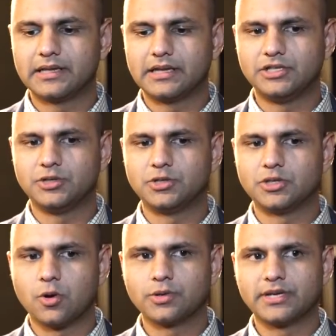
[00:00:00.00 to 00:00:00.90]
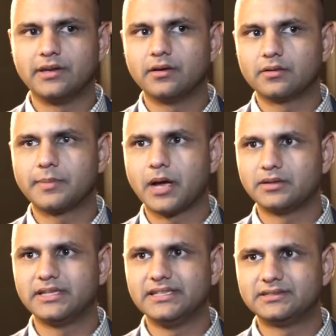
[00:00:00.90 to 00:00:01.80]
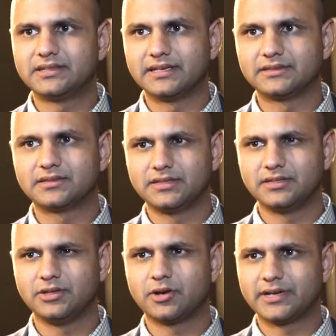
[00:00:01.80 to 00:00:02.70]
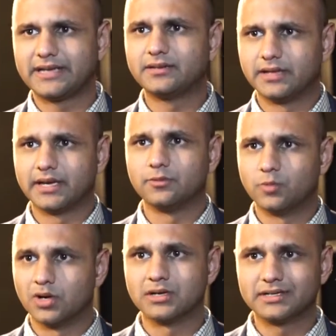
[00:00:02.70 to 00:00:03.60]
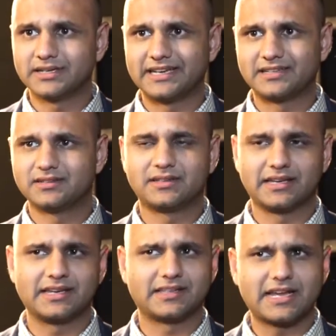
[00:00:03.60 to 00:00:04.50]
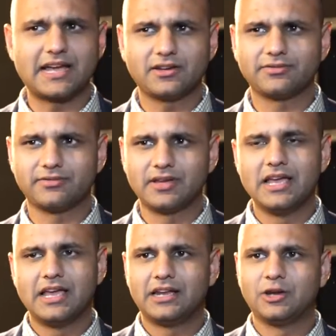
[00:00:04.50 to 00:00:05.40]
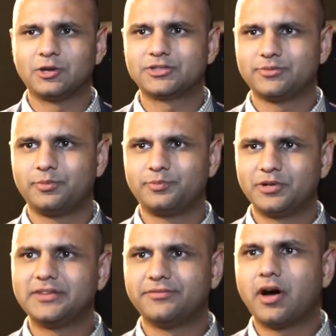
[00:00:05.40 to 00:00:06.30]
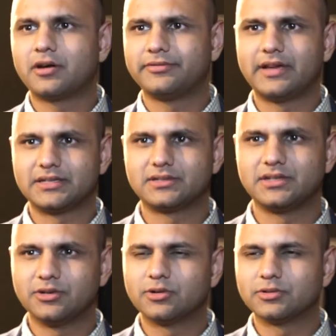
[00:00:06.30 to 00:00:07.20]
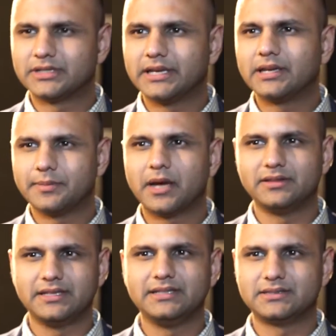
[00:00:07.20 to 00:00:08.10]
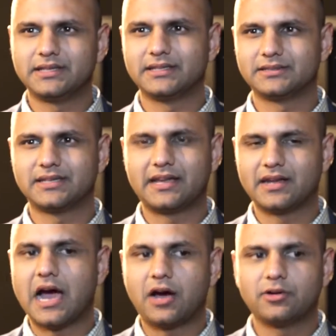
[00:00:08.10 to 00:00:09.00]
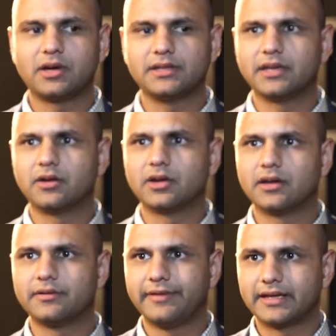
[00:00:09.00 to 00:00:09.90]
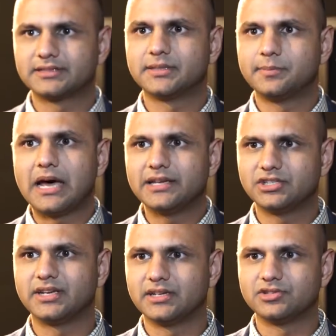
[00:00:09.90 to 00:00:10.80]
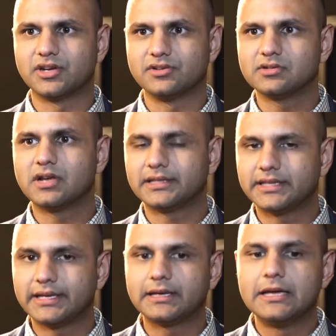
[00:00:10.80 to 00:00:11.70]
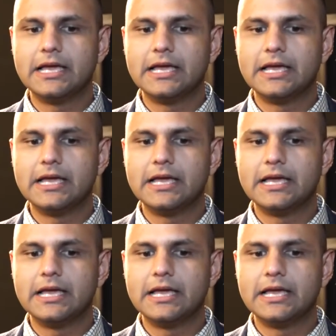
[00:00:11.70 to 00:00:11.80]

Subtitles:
you don't hear about these things in your day-to-day world, it kind of looks pretty far-fetched. You don't think about these things and how are they going to affect supply chain in general. I think,